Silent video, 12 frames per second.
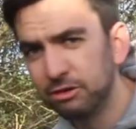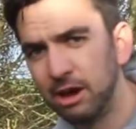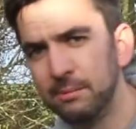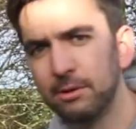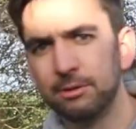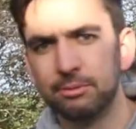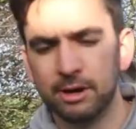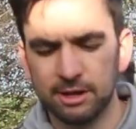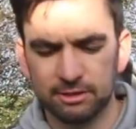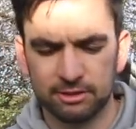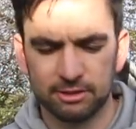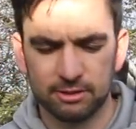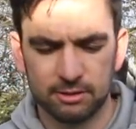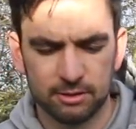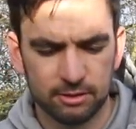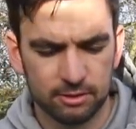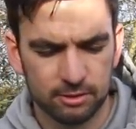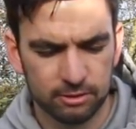tripod breaks
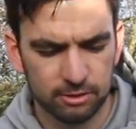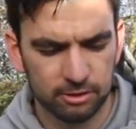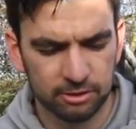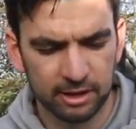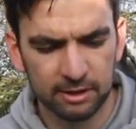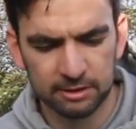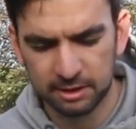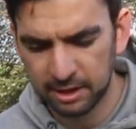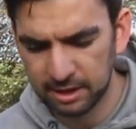the Allen